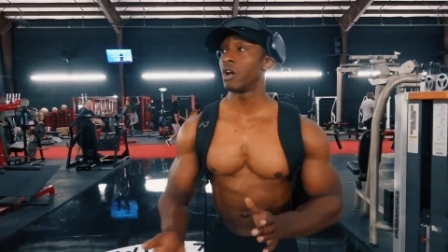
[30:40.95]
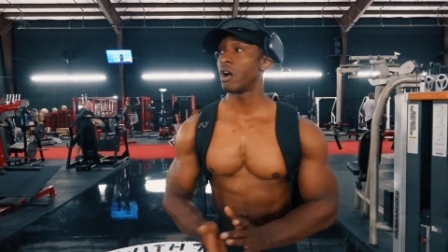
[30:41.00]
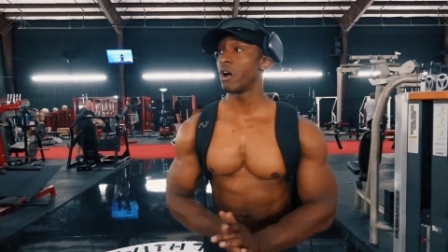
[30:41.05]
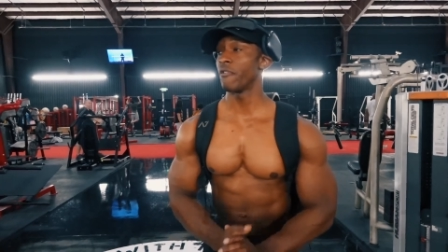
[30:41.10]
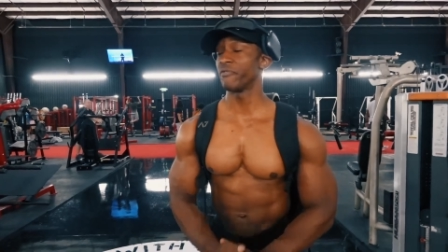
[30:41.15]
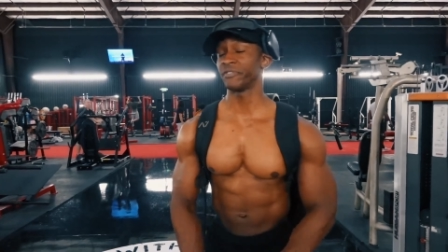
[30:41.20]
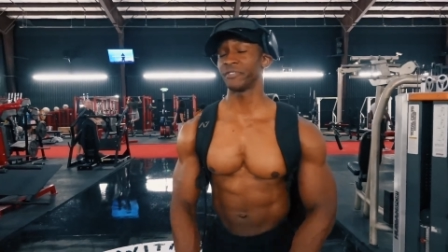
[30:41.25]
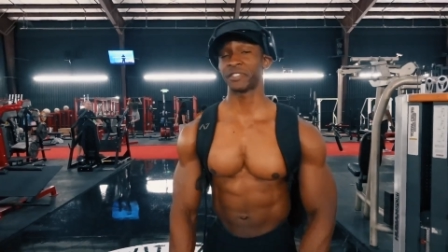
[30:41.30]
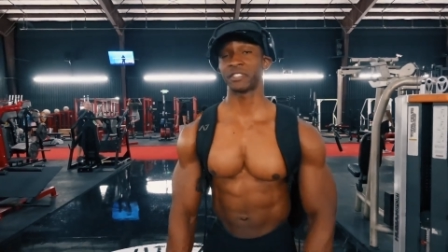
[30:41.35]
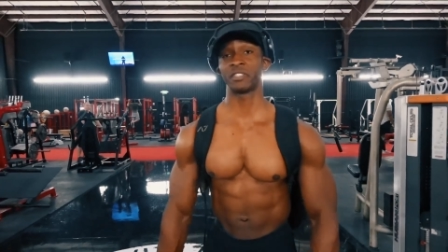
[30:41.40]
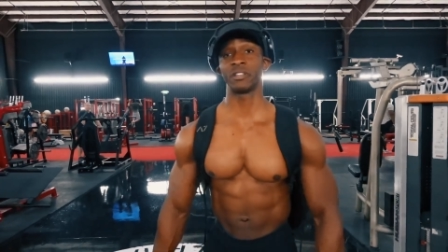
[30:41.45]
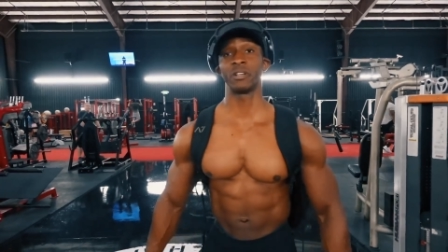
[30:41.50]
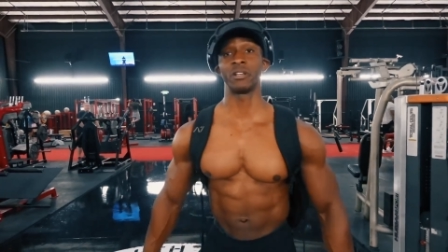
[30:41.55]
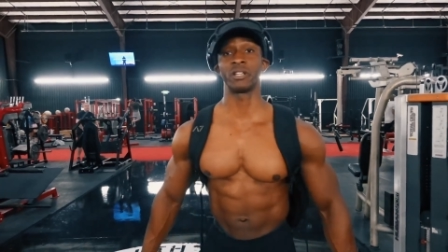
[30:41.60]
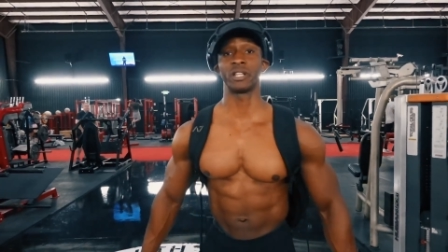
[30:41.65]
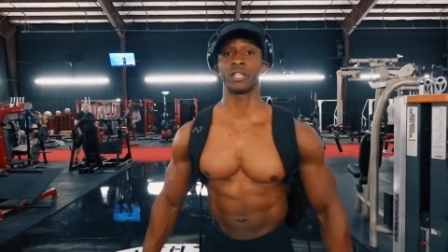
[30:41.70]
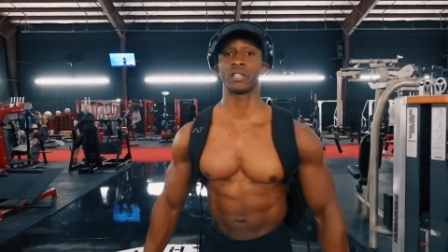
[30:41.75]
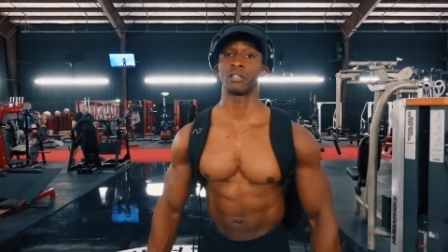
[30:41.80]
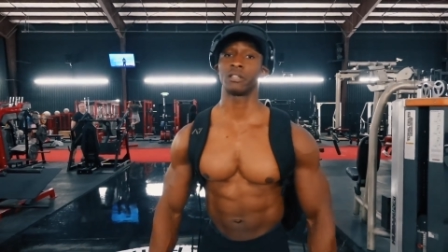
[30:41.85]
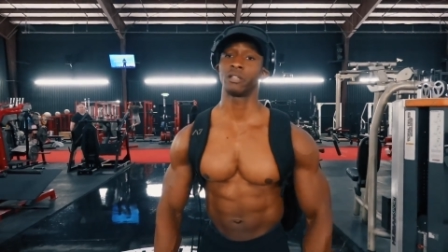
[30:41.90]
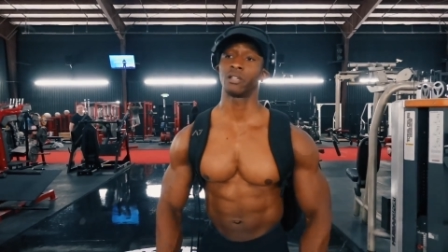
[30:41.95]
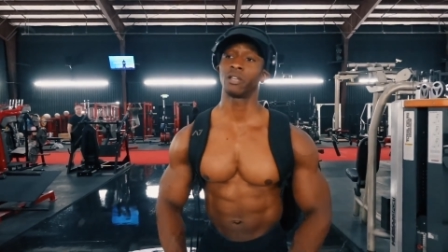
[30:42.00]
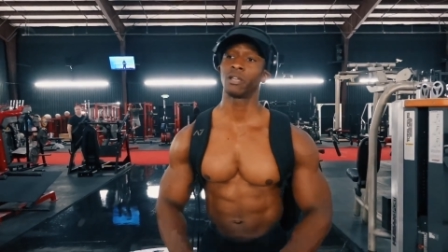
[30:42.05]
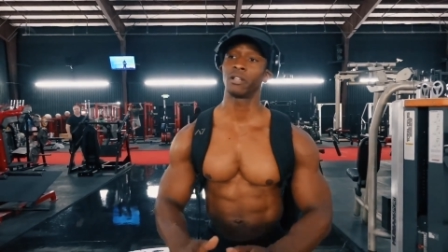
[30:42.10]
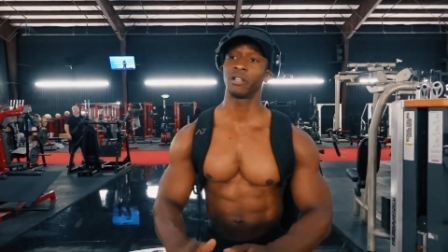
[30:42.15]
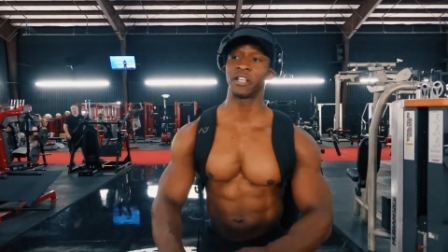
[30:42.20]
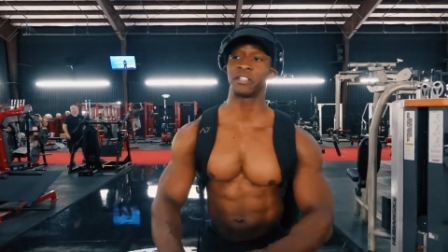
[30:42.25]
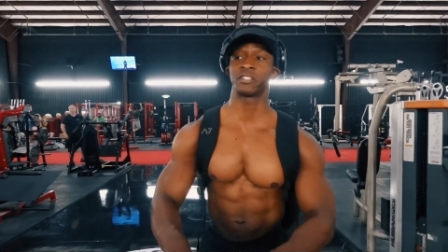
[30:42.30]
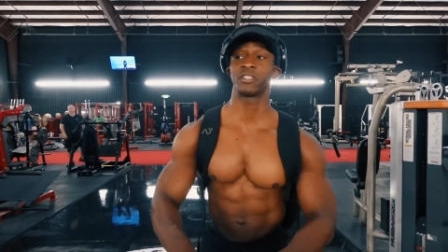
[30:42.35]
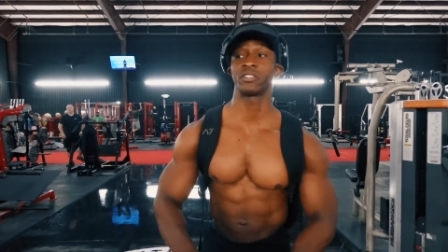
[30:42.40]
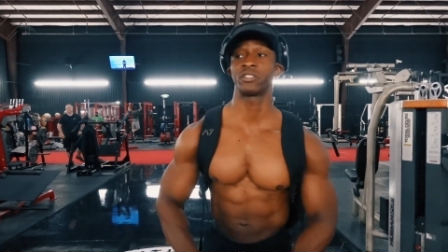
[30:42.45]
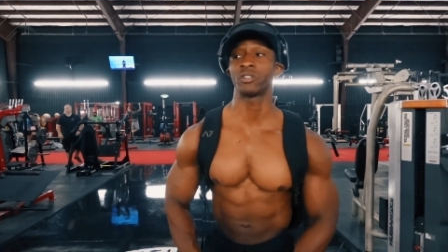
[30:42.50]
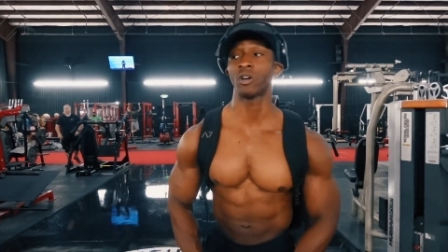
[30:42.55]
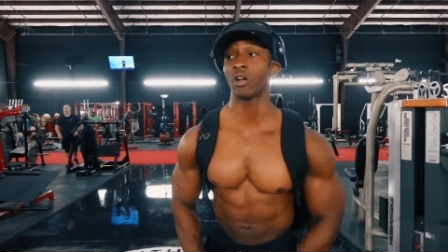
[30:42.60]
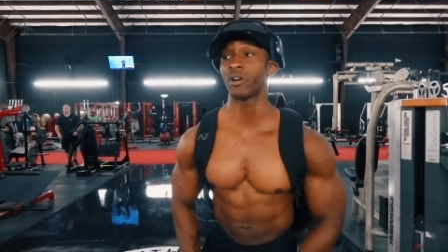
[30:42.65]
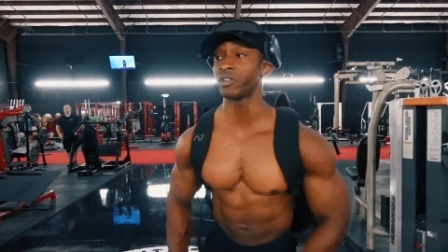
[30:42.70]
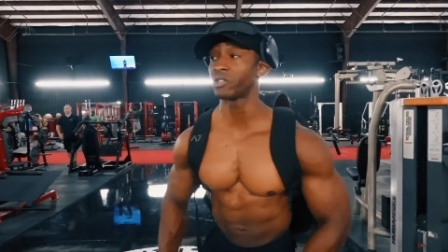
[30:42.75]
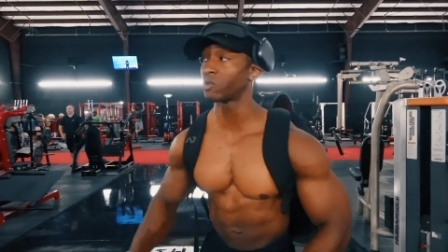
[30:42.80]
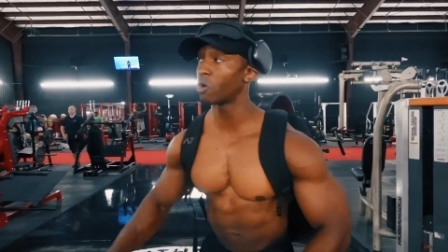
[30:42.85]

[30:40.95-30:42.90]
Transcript: of the facility. Let's get started.